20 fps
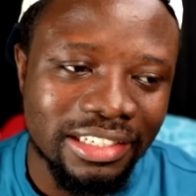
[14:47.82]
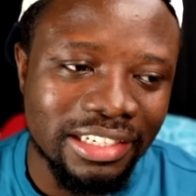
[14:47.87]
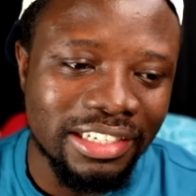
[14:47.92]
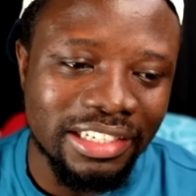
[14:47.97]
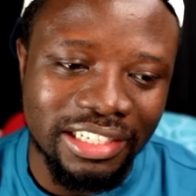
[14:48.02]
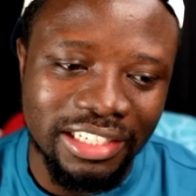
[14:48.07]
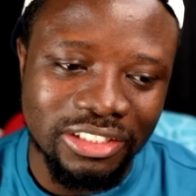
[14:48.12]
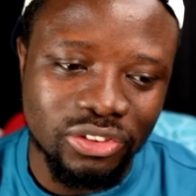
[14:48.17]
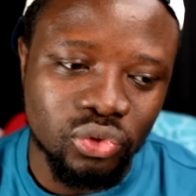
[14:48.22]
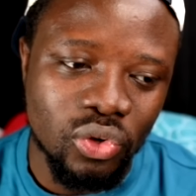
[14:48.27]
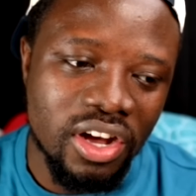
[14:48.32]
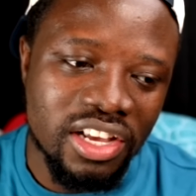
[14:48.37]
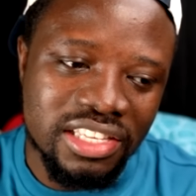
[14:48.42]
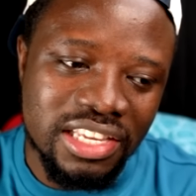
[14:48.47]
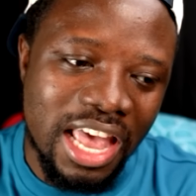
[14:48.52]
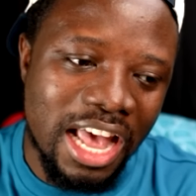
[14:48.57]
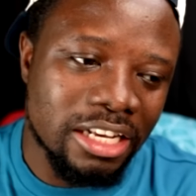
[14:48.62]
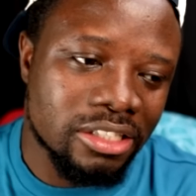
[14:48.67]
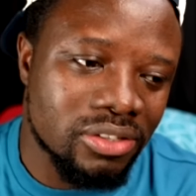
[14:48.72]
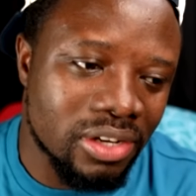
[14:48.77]
It was
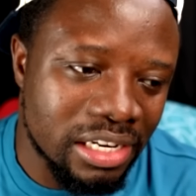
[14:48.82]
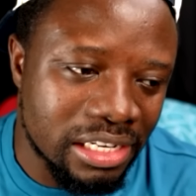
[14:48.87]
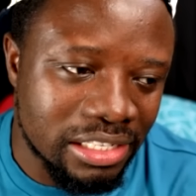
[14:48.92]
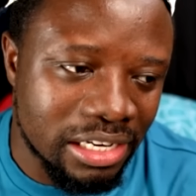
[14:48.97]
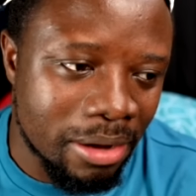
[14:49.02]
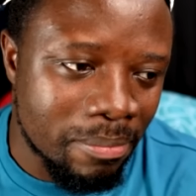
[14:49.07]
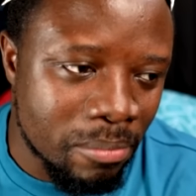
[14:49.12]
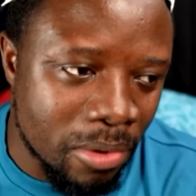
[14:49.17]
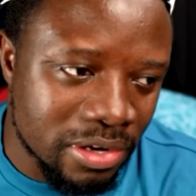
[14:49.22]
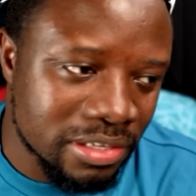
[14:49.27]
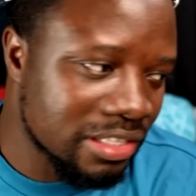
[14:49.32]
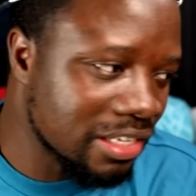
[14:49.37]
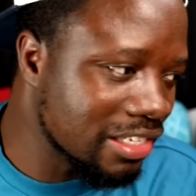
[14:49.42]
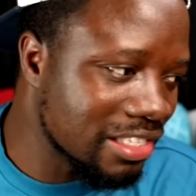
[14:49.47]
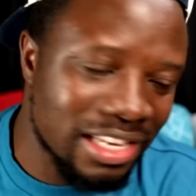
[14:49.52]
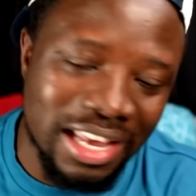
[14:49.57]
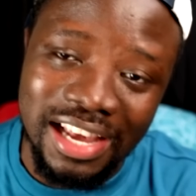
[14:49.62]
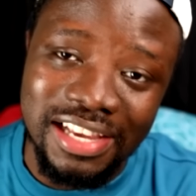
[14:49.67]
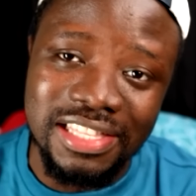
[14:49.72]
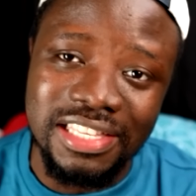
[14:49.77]
actually the most
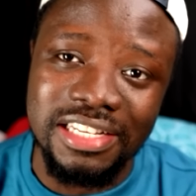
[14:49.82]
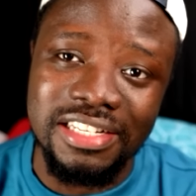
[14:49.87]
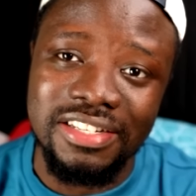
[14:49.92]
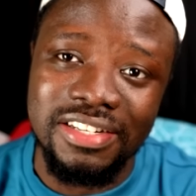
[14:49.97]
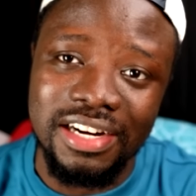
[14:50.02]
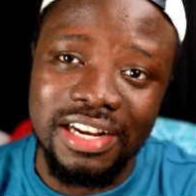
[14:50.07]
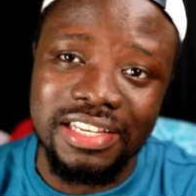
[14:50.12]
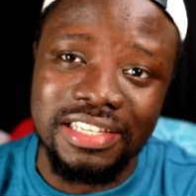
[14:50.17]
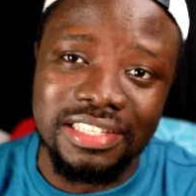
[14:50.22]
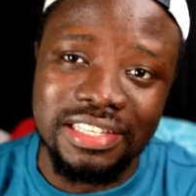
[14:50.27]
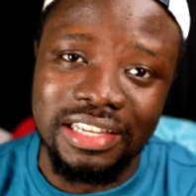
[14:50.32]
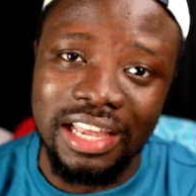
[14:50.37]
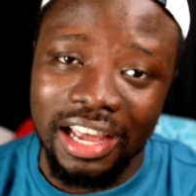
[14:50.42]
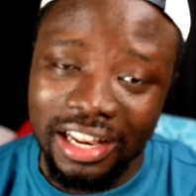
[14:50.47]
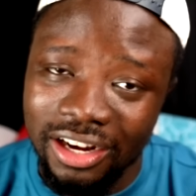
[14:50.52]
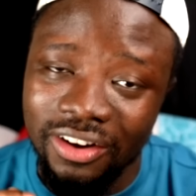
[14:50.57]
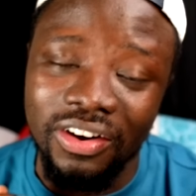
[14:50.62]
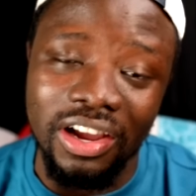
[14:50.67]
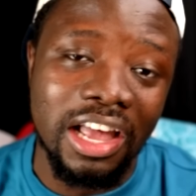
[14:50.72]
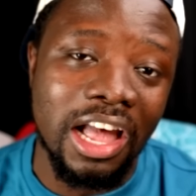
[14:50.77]
disgusting dress
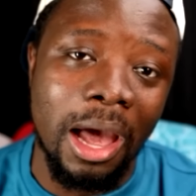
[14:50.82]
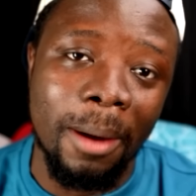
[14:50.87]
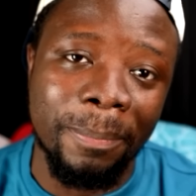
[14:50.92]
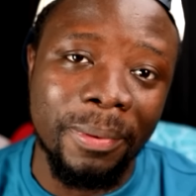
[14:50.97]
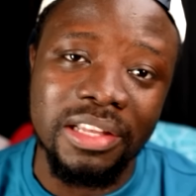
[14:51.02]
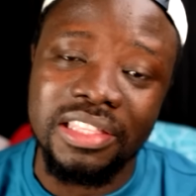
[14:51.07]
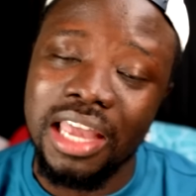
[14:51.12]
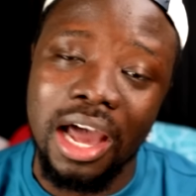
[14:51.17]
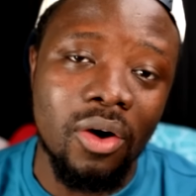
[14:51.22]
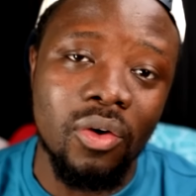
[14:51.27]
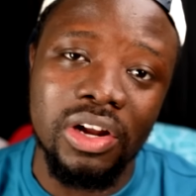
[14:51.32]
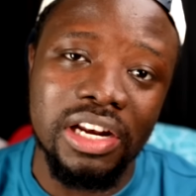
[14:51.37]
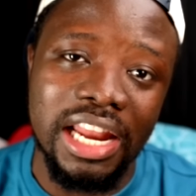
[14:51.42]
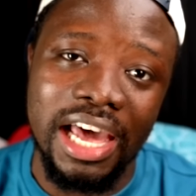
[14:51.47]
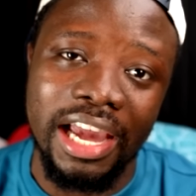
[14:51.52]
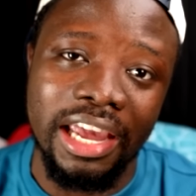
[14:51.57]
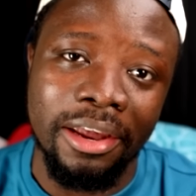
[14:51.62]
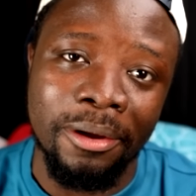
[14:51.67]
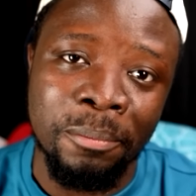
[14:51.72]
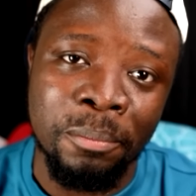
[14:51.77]
at the red carpet. I won't lie.